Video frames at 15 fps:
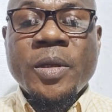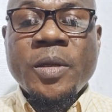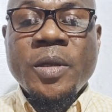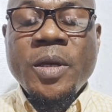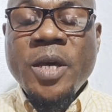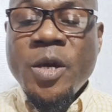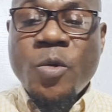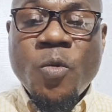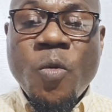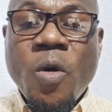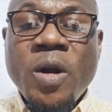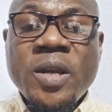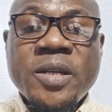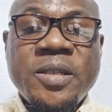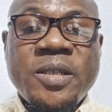
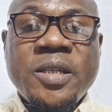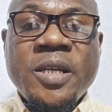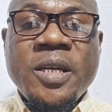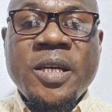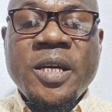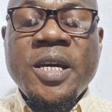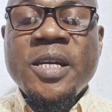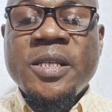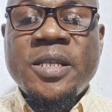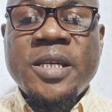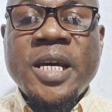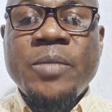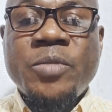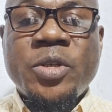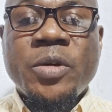equality in
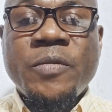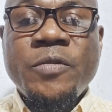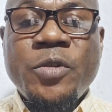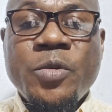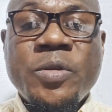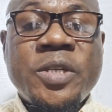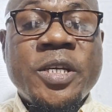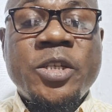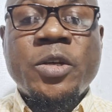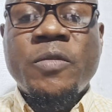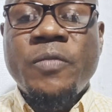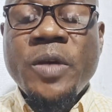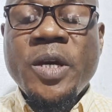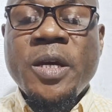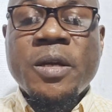terms of usage
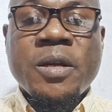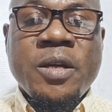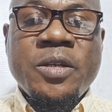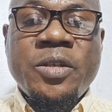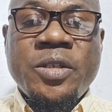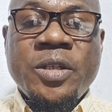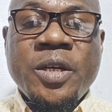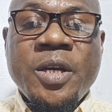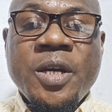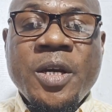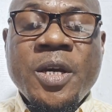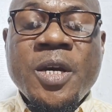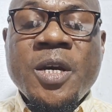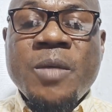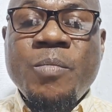of English,
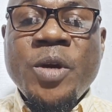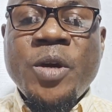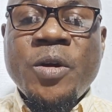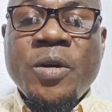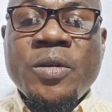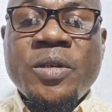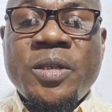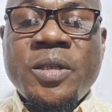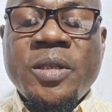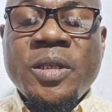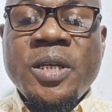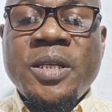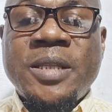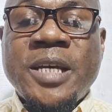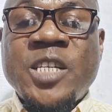because
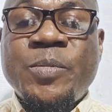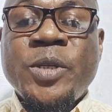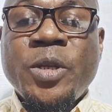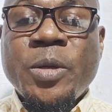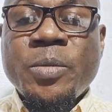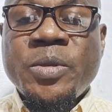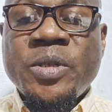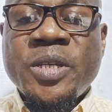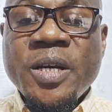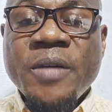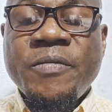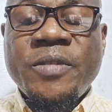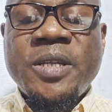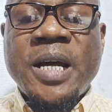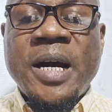it has been
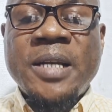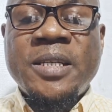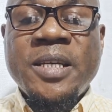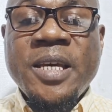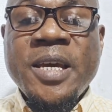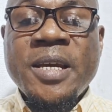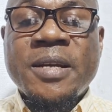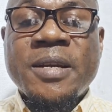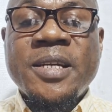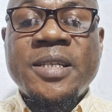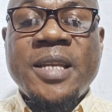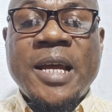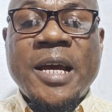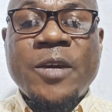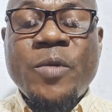observed that the
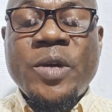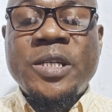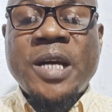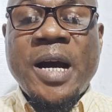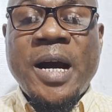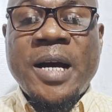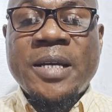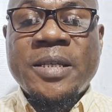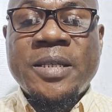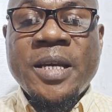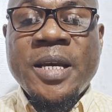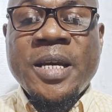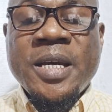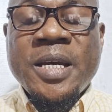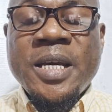English language has
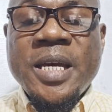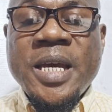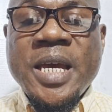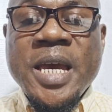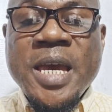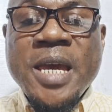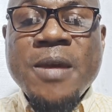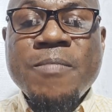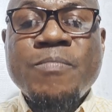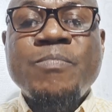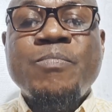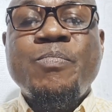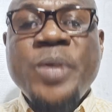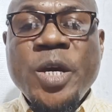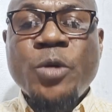
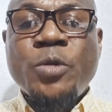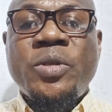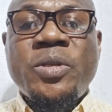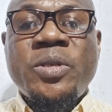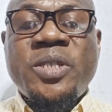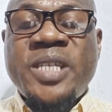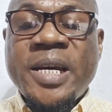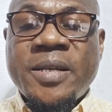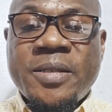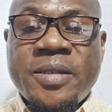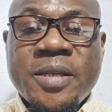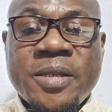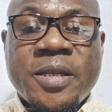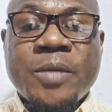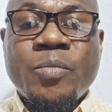inbuilt
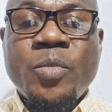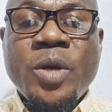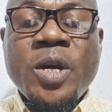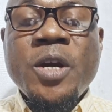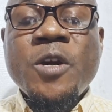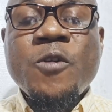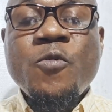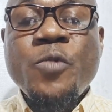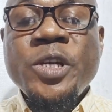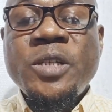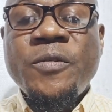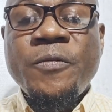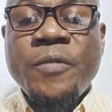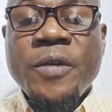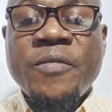sexism, which
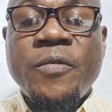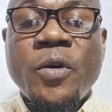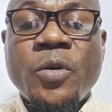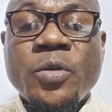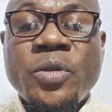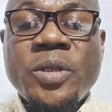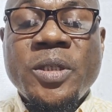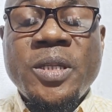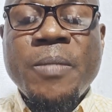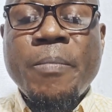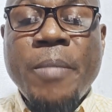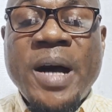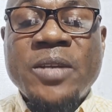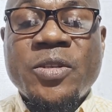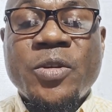favors the
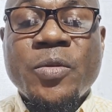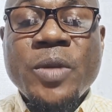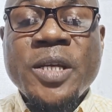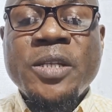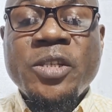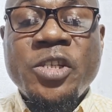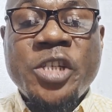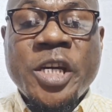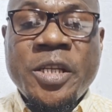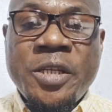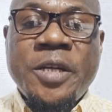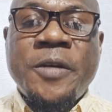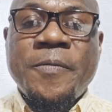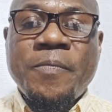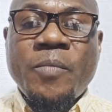masculine gender.